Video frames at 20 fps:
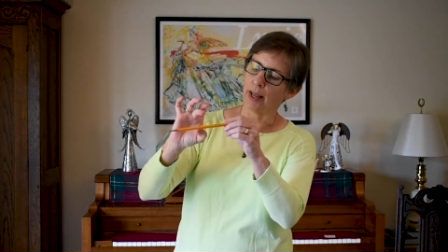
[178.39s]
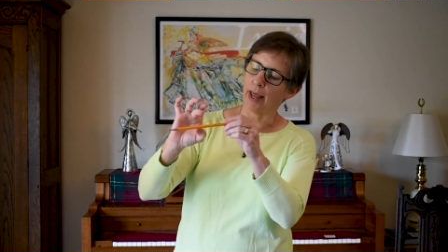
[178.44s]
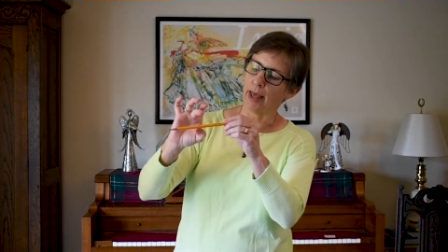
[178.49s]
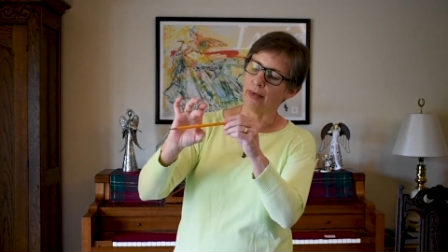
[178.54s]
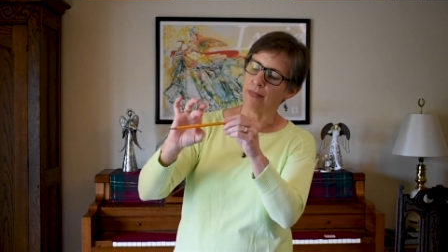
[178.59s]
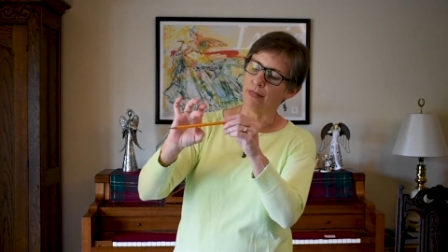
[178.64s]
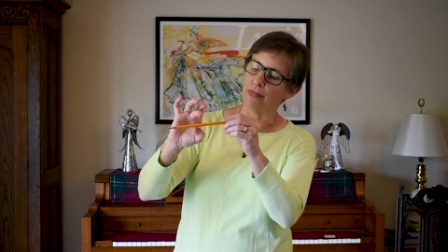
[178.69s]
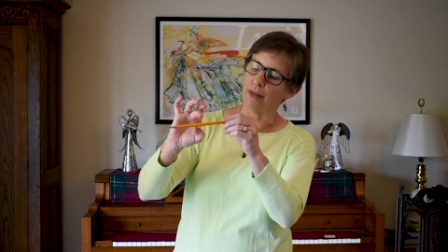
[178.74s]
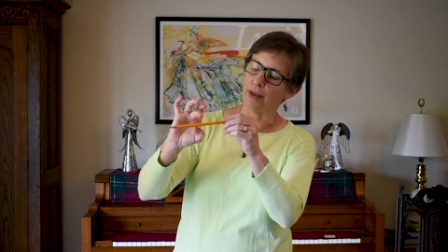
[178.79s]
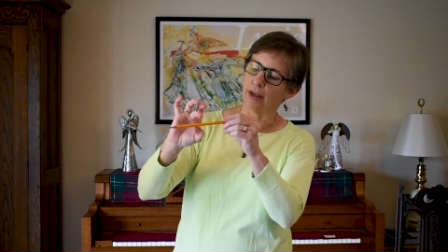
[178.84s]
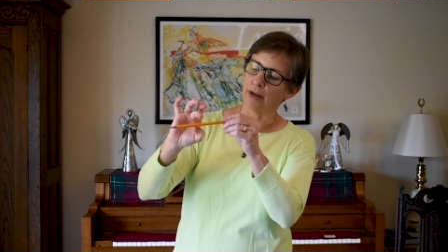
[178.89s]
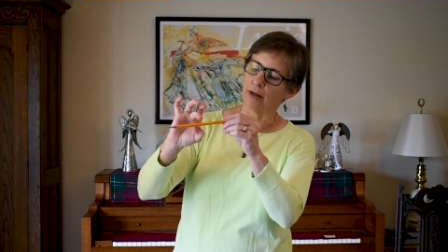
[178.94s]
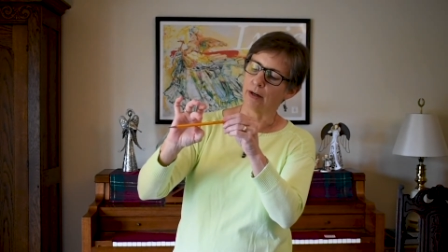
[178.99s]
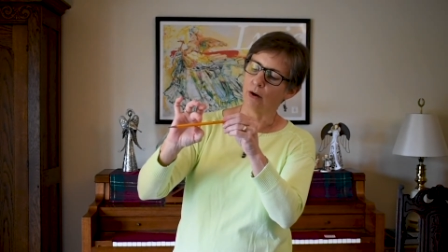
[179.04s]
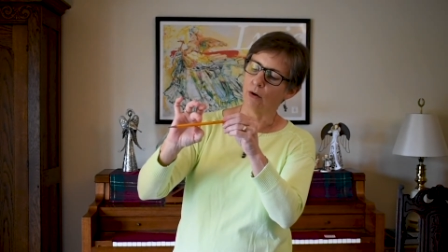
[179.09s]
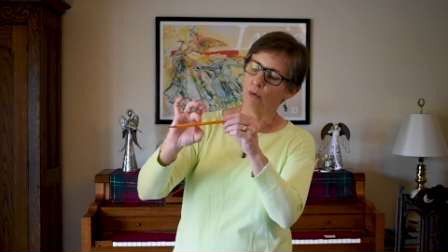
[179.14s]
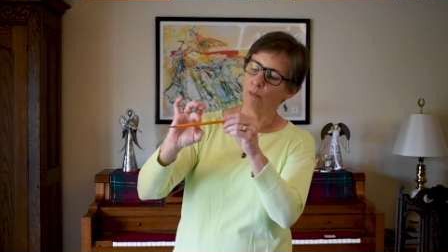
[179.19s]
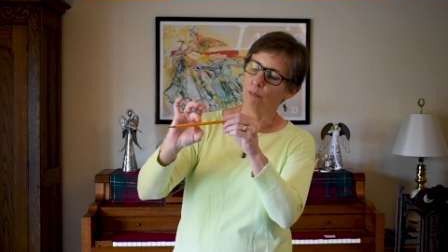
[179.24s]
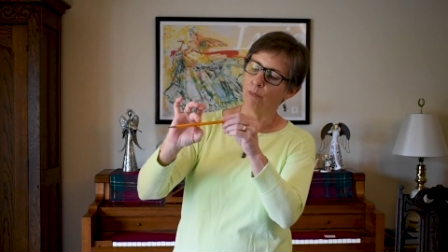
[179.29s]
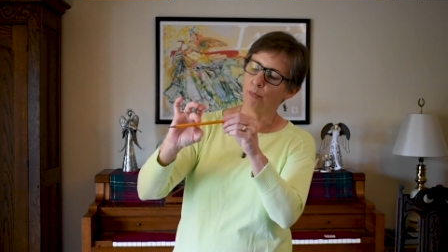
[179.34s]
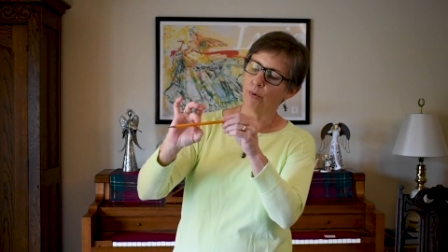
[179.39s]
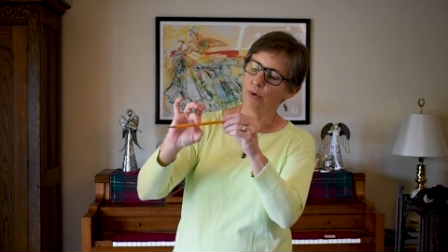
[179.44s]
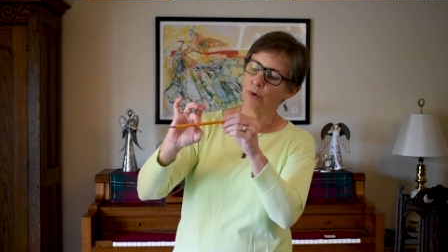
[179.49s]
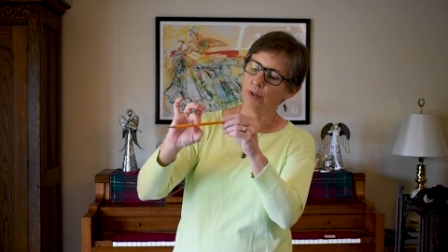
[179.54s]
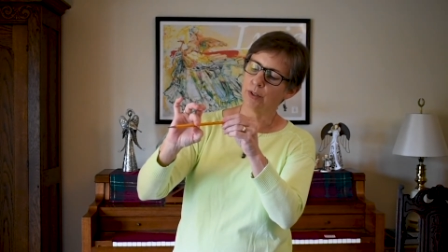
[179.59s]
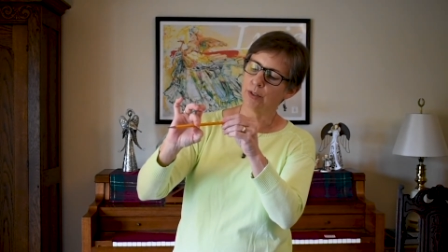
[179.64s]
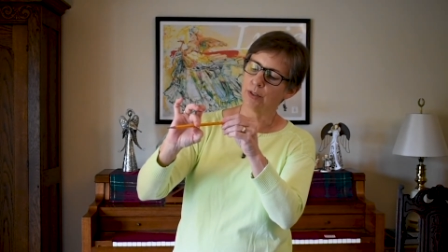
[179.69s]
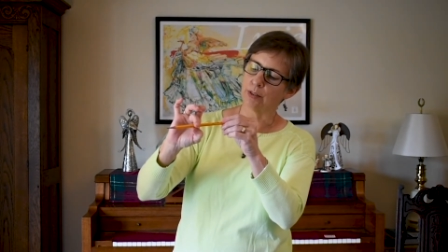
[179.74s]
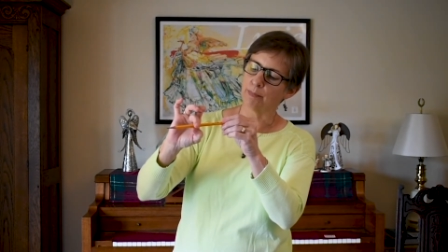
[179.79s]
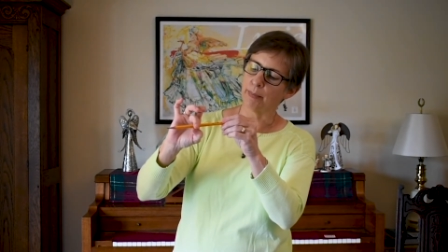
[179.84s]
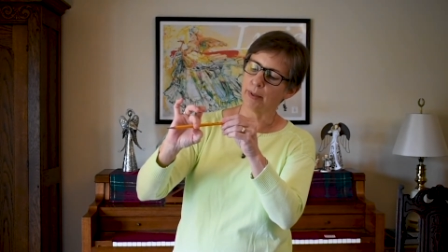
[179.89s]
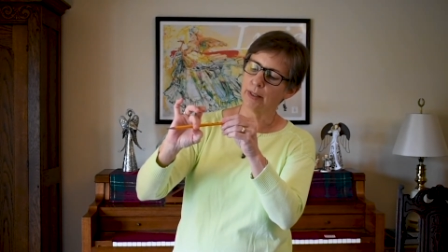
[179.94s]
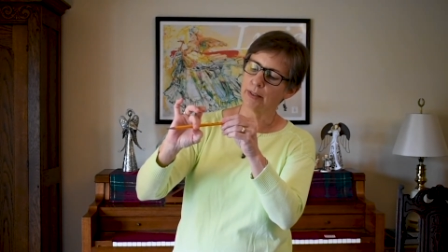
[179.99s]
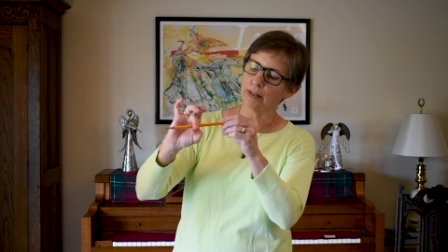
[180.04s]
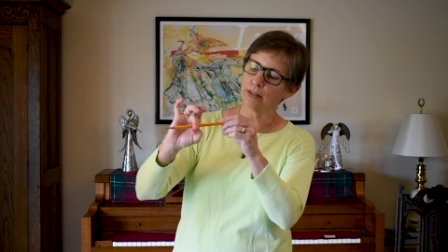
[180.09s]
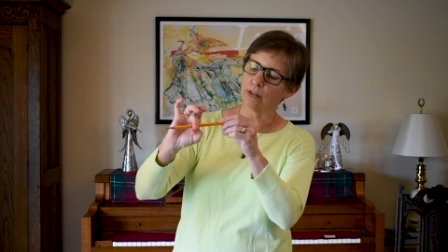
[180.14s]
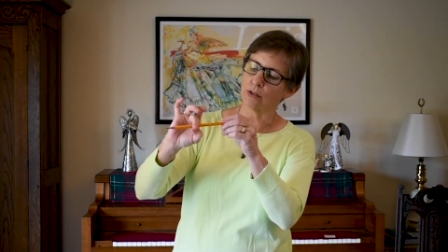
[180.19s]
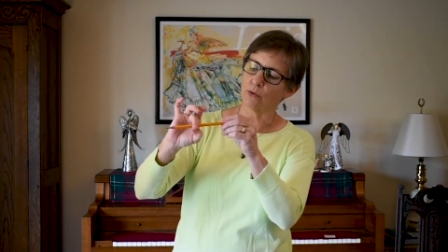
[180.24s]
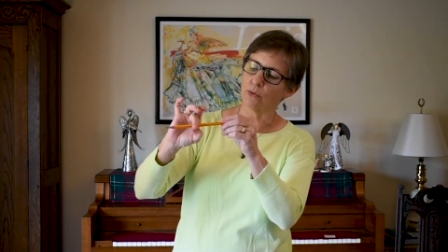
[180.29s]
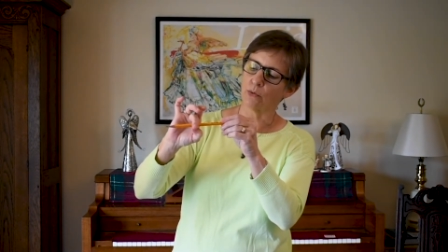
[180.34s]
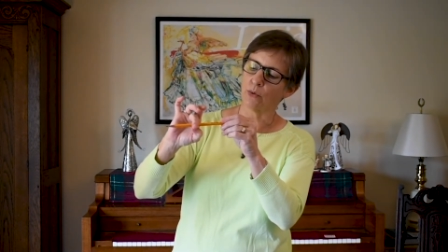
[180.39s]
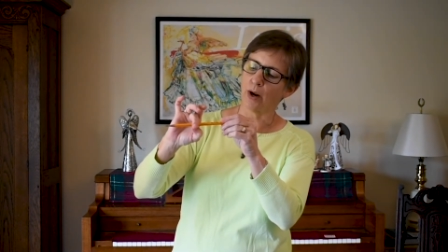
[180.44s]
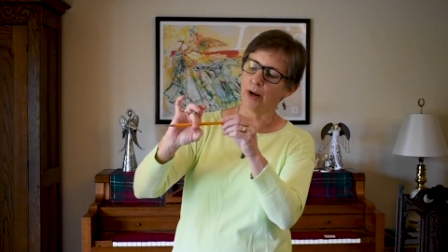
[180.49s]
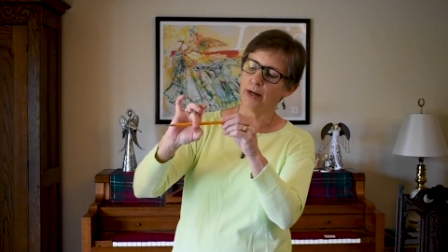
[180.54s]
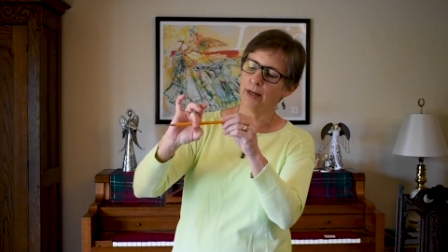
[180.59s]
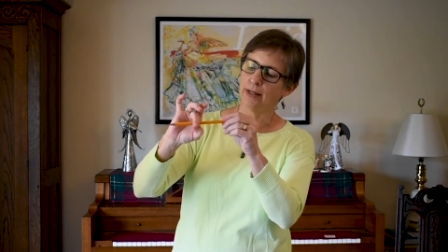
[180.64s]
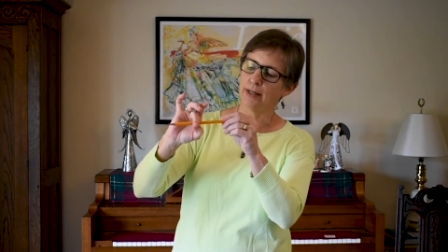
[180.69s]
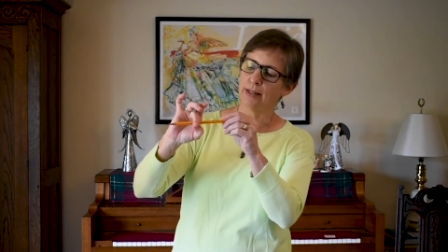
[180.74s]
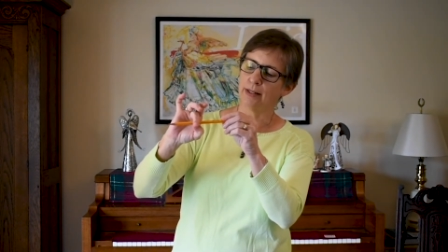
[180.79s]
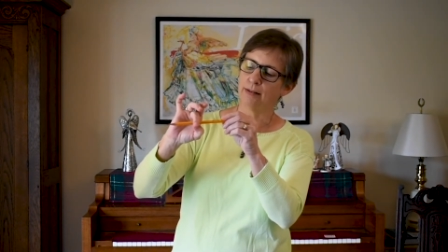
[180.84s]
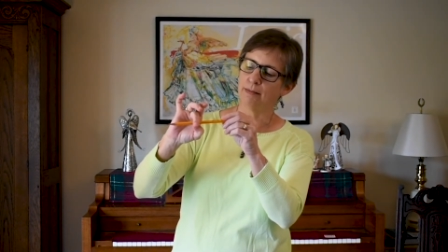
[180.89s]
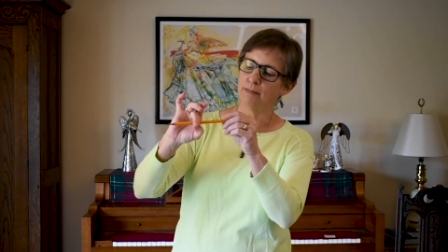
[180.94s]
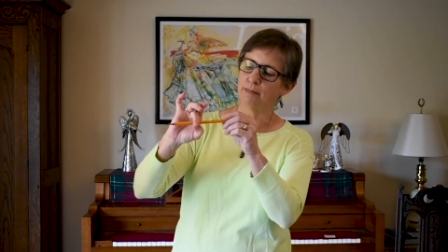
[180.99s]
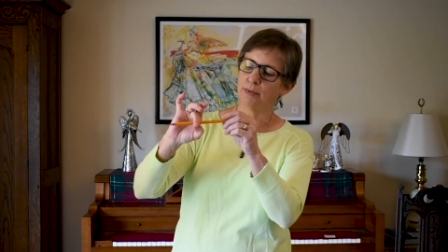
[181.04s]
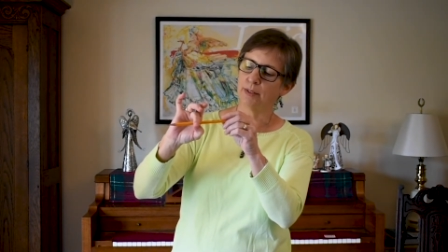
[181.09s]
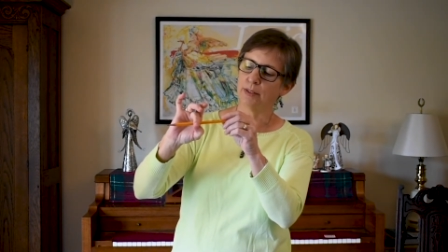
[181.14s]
and then put the pencil right in